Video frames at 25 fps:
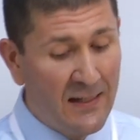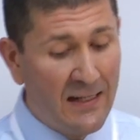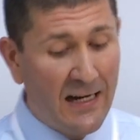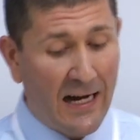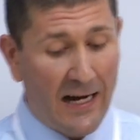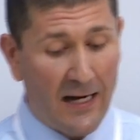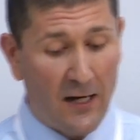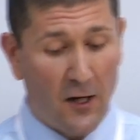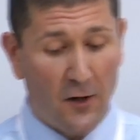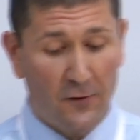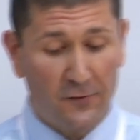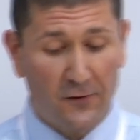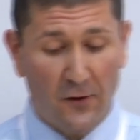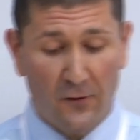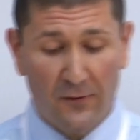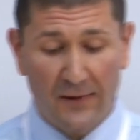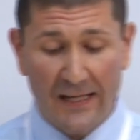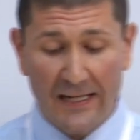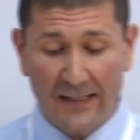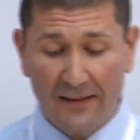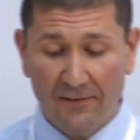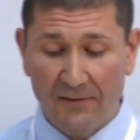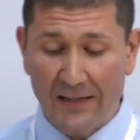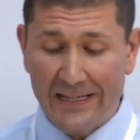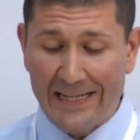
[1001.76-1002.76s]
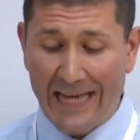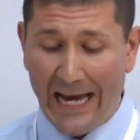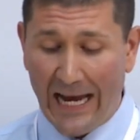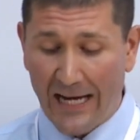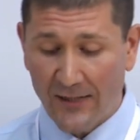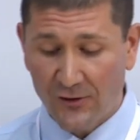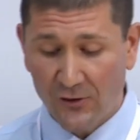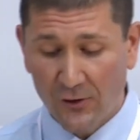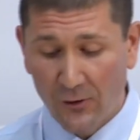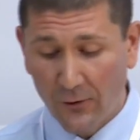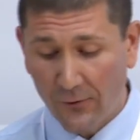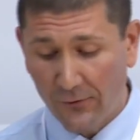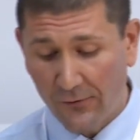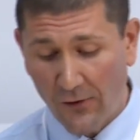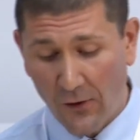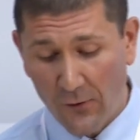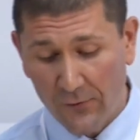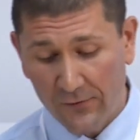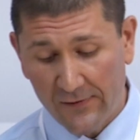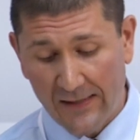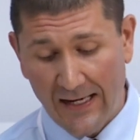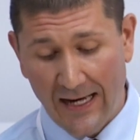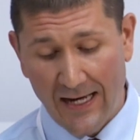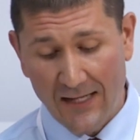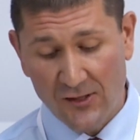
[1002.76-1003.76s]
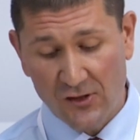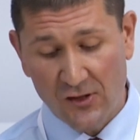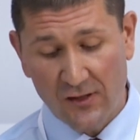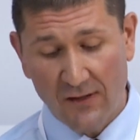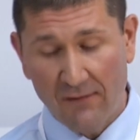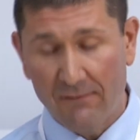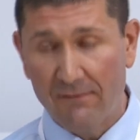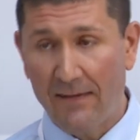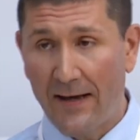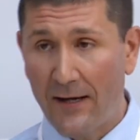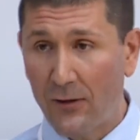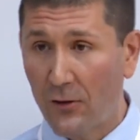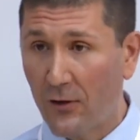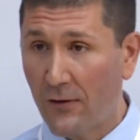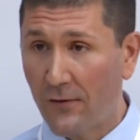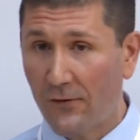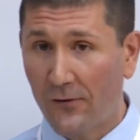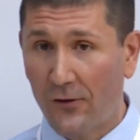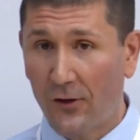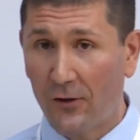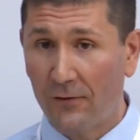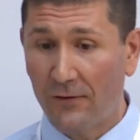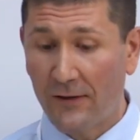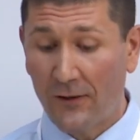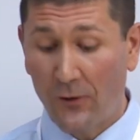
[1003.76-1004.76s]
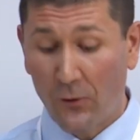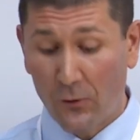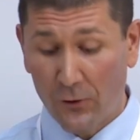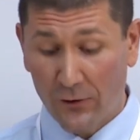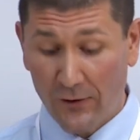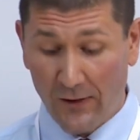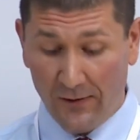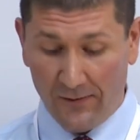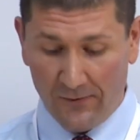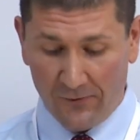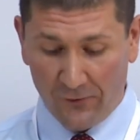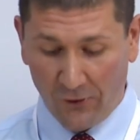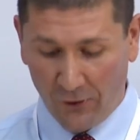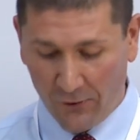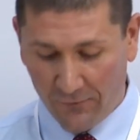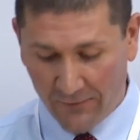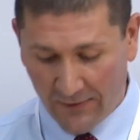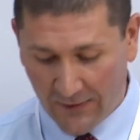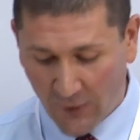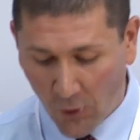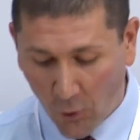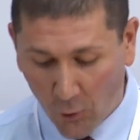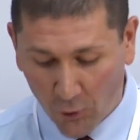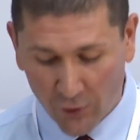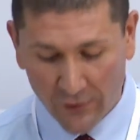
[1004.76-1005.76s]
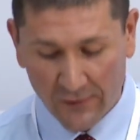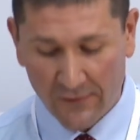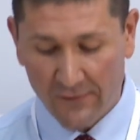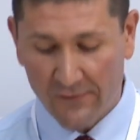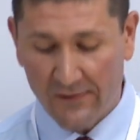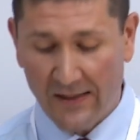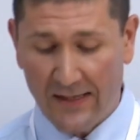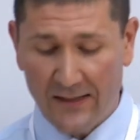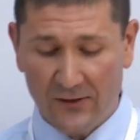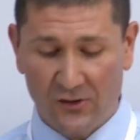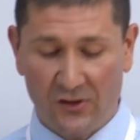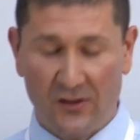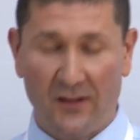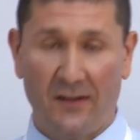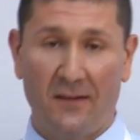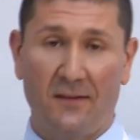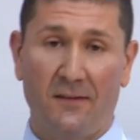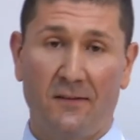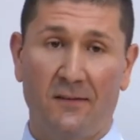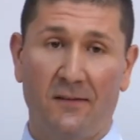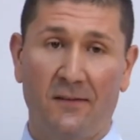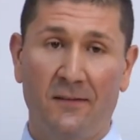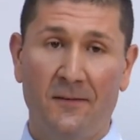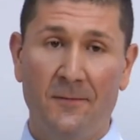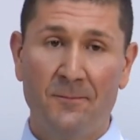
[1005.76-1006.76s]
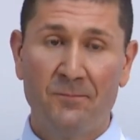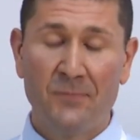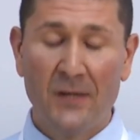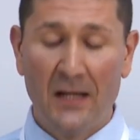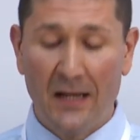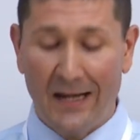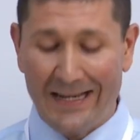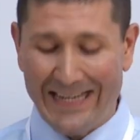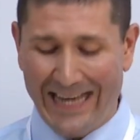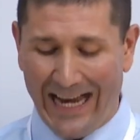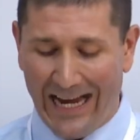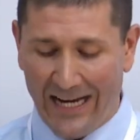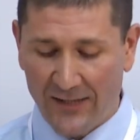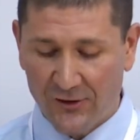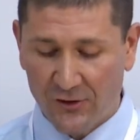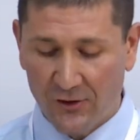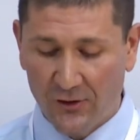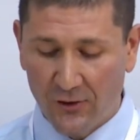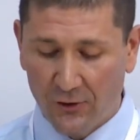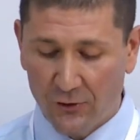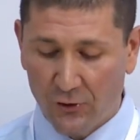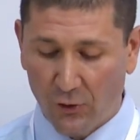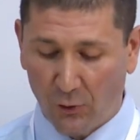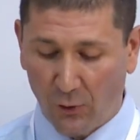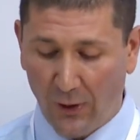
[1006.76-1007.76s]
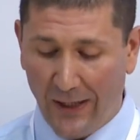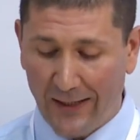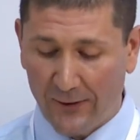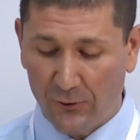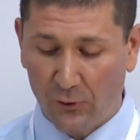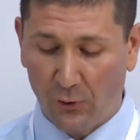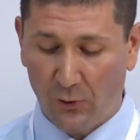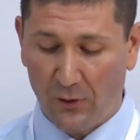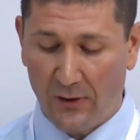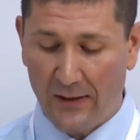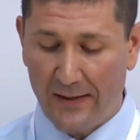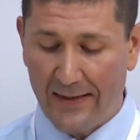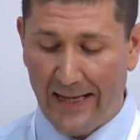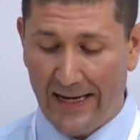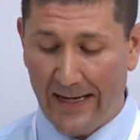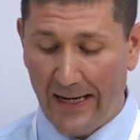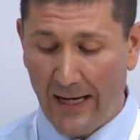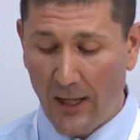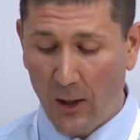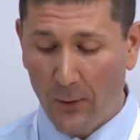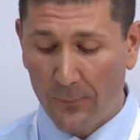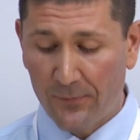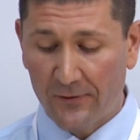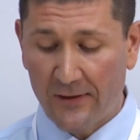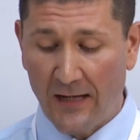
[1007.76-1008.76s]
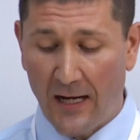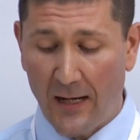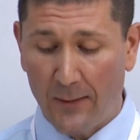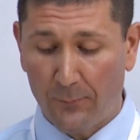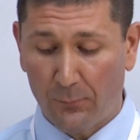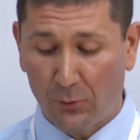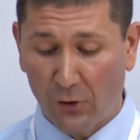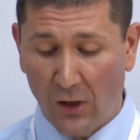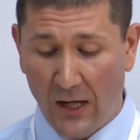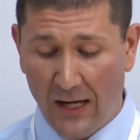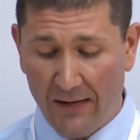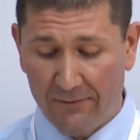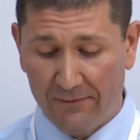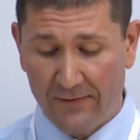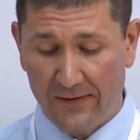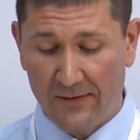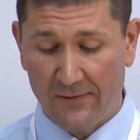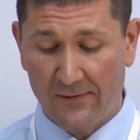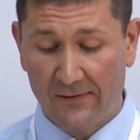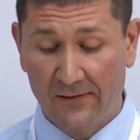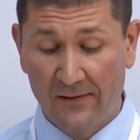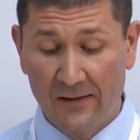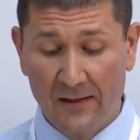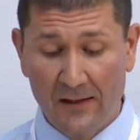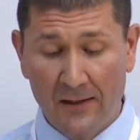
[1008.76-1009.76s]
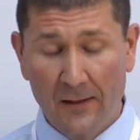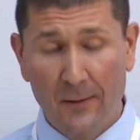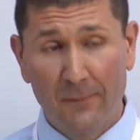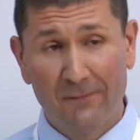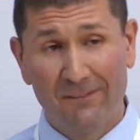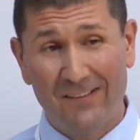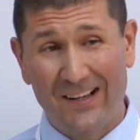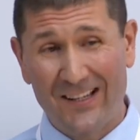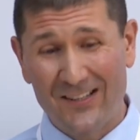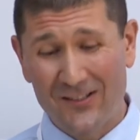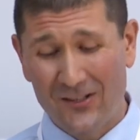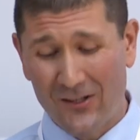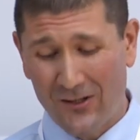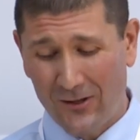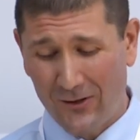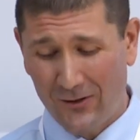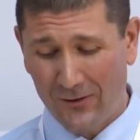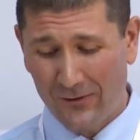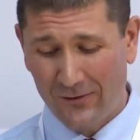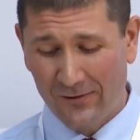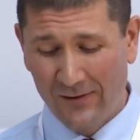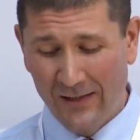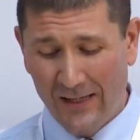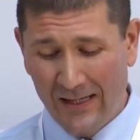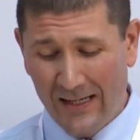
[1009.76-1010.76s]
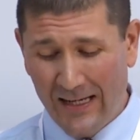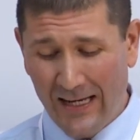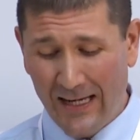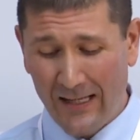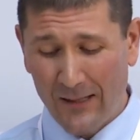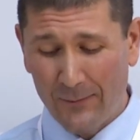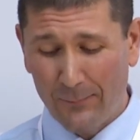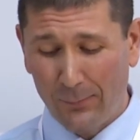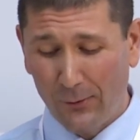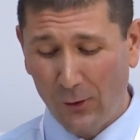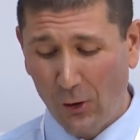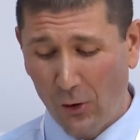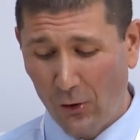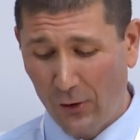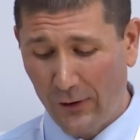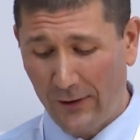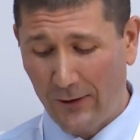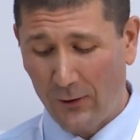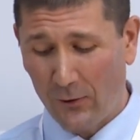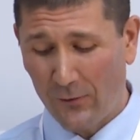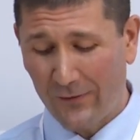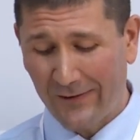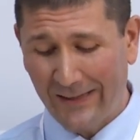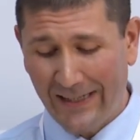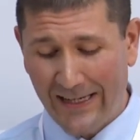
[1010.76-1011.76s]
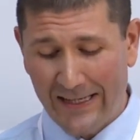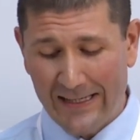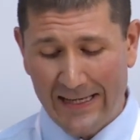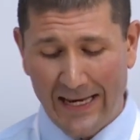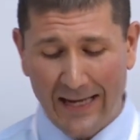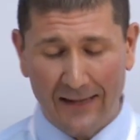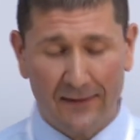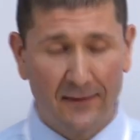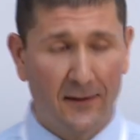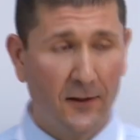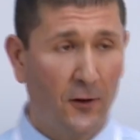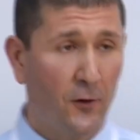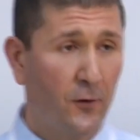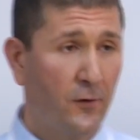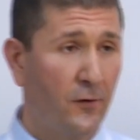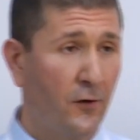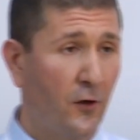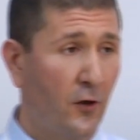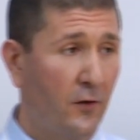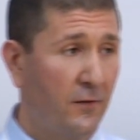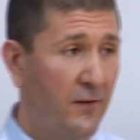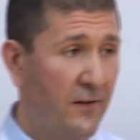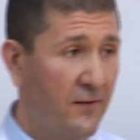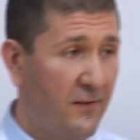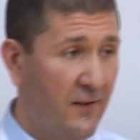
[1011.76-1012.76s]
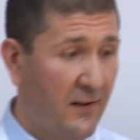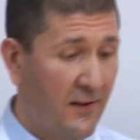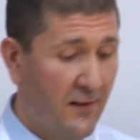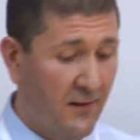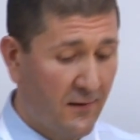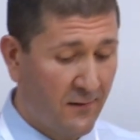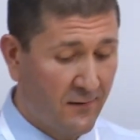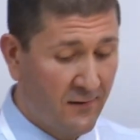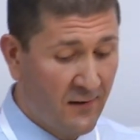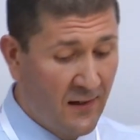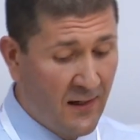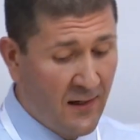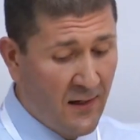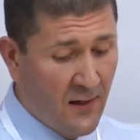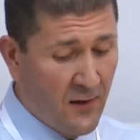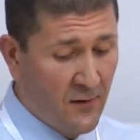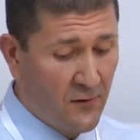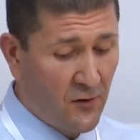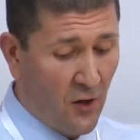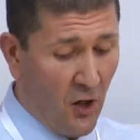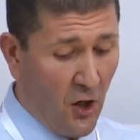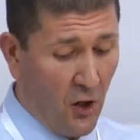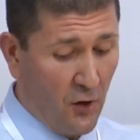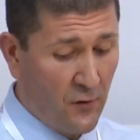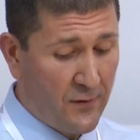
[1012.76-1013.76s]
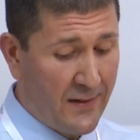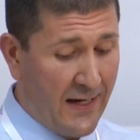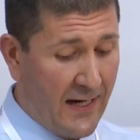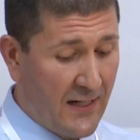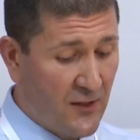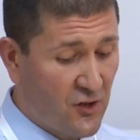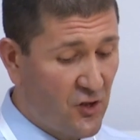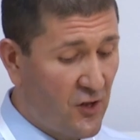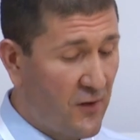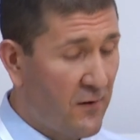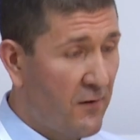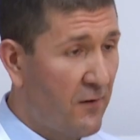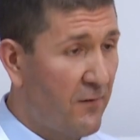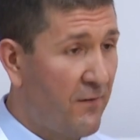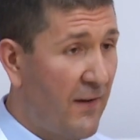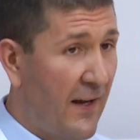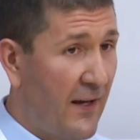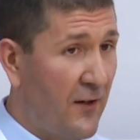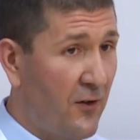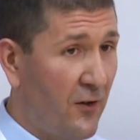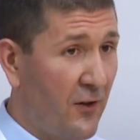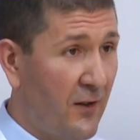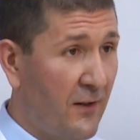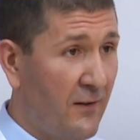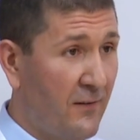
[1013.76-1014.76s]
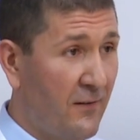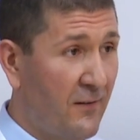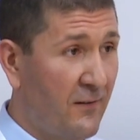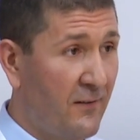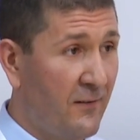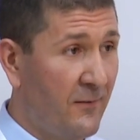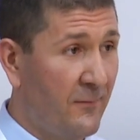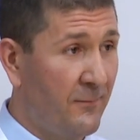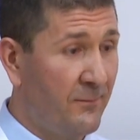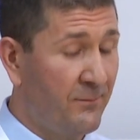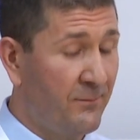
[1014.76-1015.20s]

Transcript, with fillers: I also think of the National Association of Veterans-Serving Organizations, a national directory that helps nonprofits, funders, and employers connect their services to our nation's veterans.